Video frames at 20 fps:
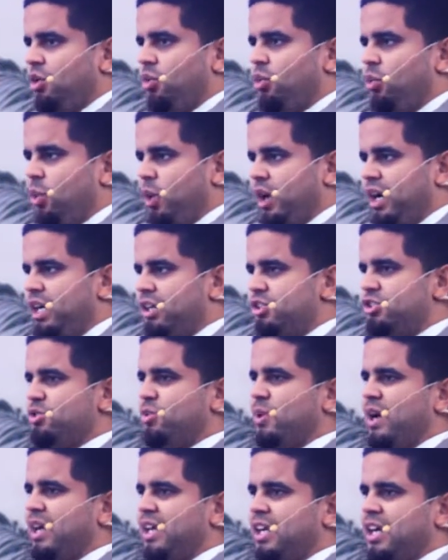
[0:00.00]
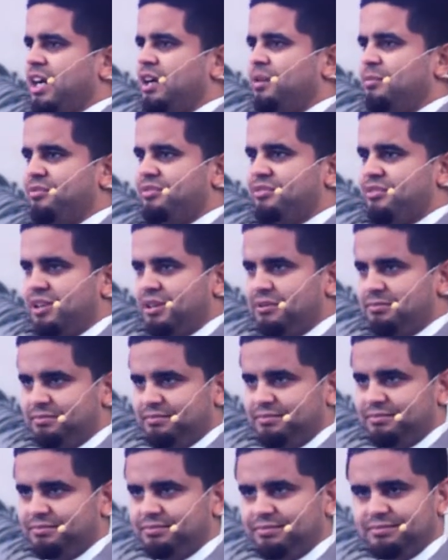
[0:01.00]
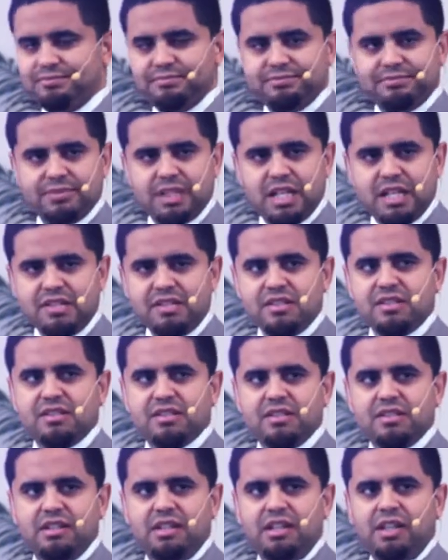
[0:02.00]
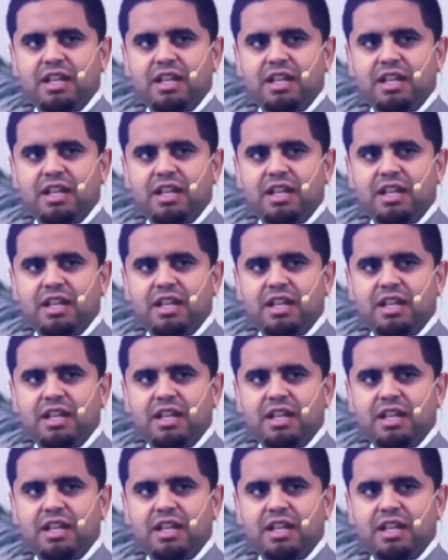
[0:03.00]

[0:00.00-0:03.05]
Where do I come from? Yes?